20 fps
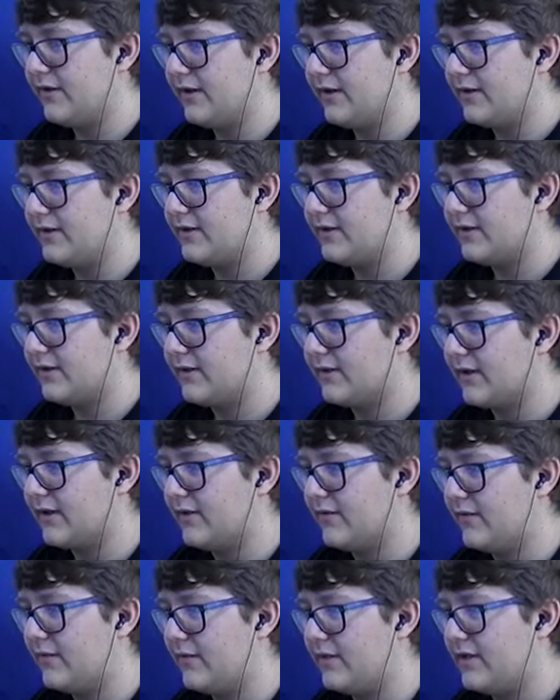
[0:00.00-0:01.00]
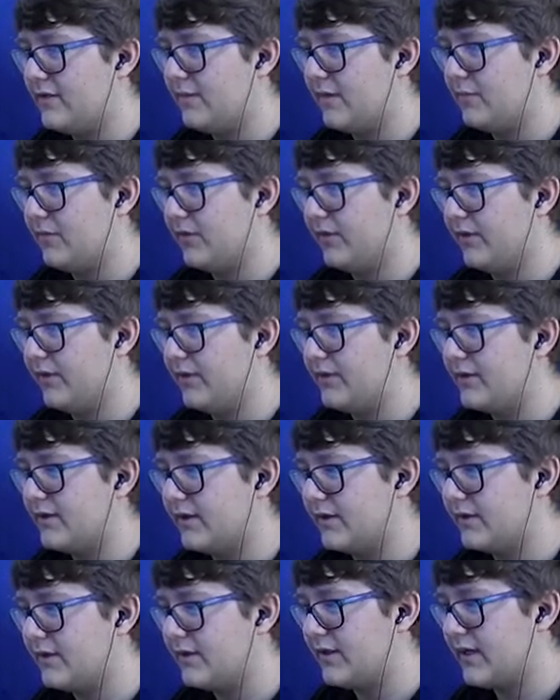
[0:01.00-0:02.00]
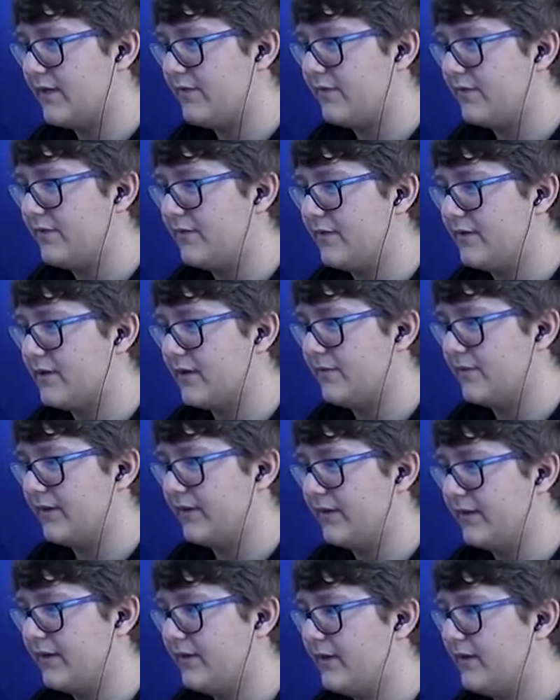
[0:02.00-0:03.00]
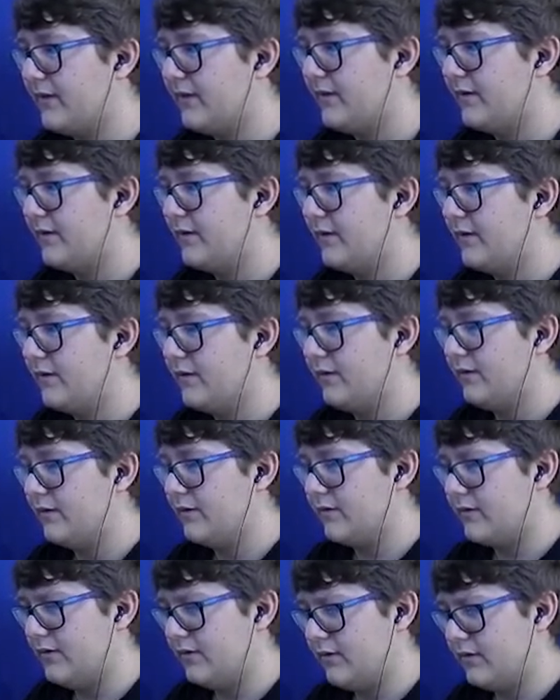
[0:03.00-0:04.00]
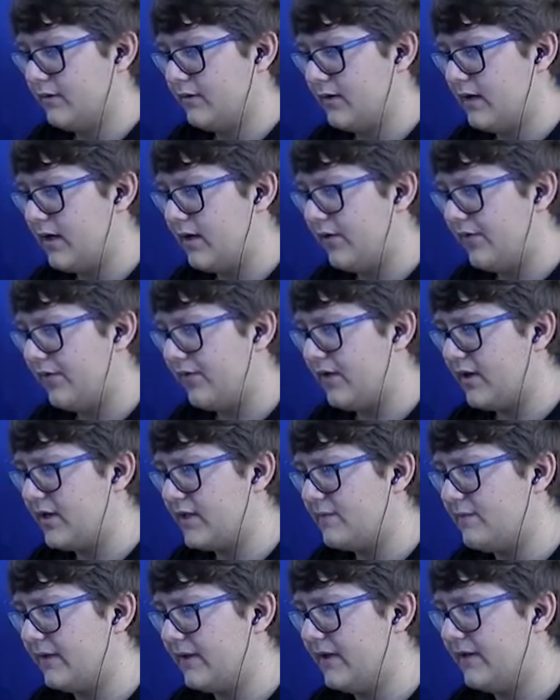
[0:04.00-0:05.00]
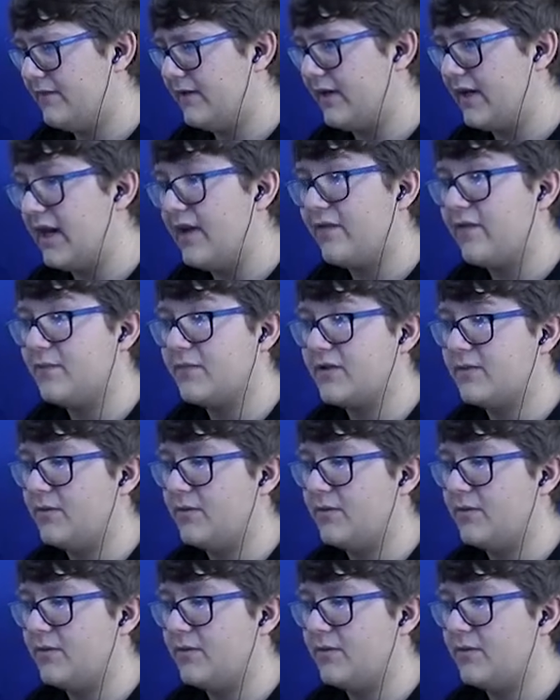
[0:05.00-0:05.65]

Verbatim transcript: this, cause I don't want to waste my bullets. Let's save it for something. Health loss, but Eva gained from